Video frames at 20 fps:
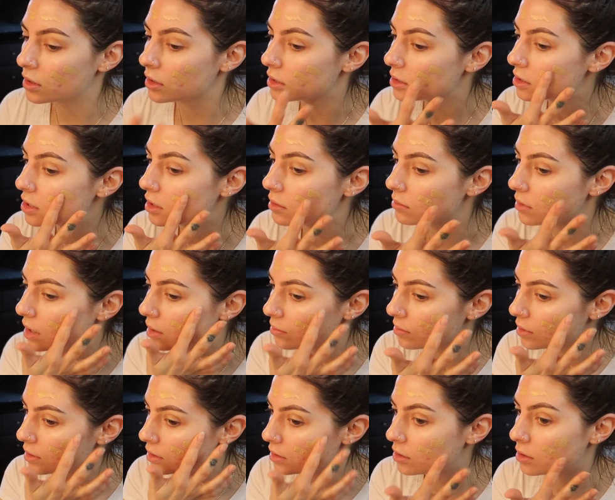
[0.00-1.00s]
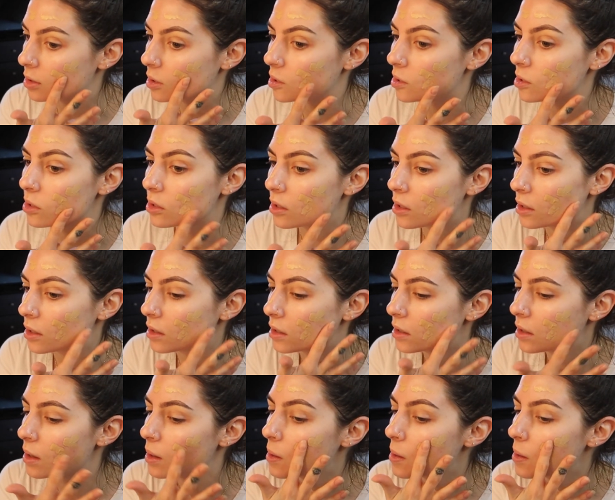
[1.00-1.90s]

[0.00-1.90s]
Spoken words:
in the same neighborhood or anything,